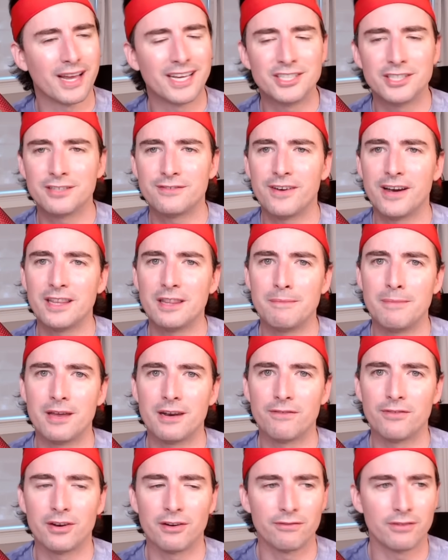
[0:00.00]
I just find the
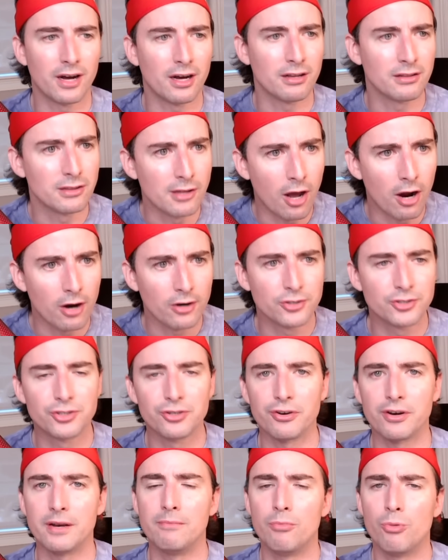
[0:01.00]
benefit of a
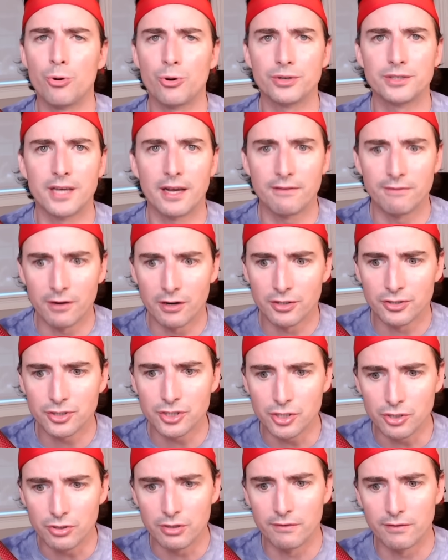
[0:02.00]
larger and more
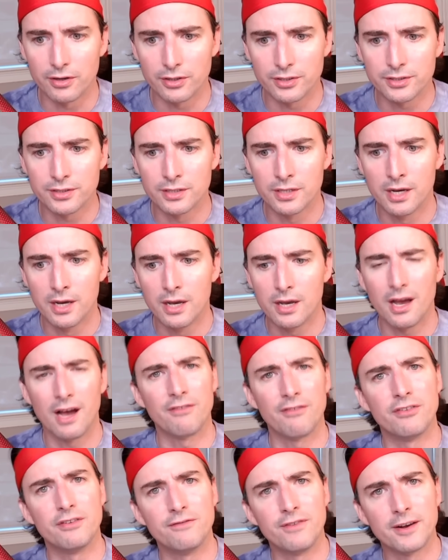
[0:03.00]
diverse universe
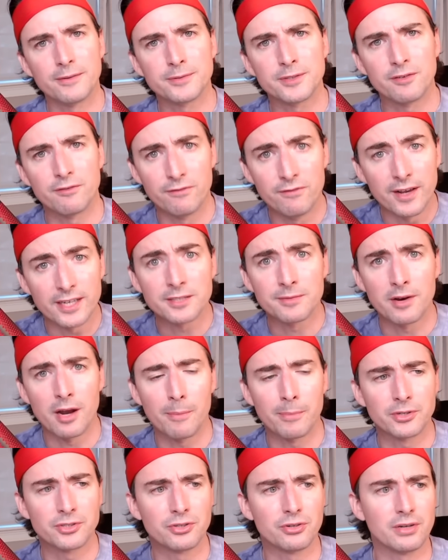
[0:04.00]
of investment
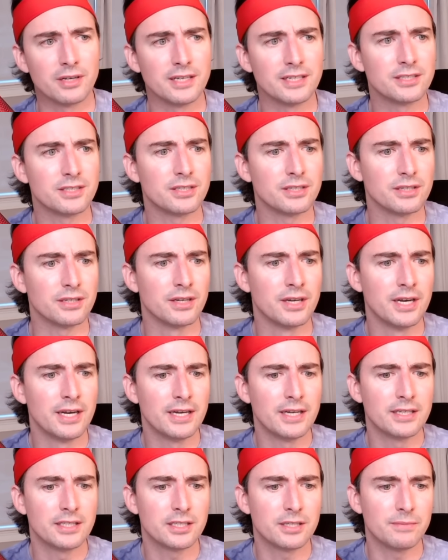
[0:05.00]
opportunities to
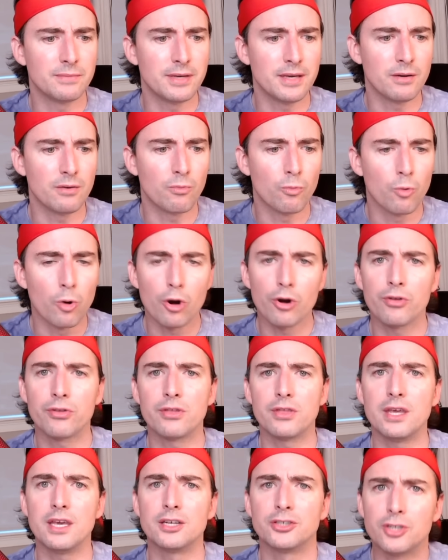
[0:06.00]
be
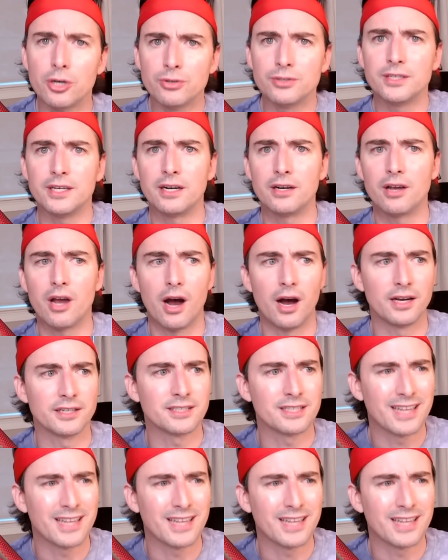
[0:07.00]
worth the associated cost.